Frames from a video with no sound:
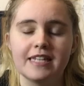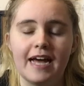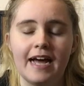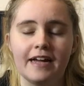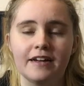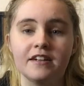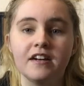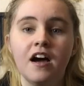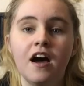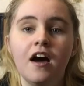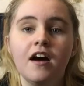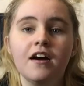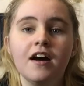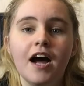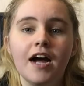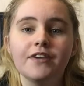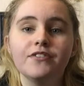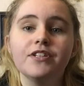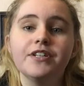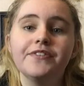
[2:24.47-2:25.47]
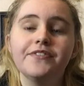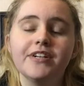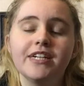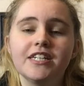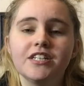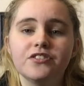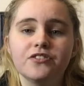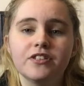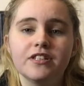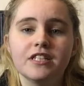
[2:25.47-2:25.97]
and I really
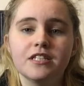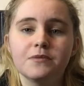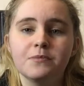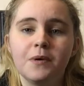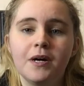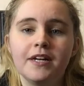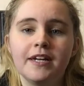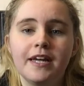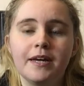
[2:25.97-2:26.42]
enjoyed this one.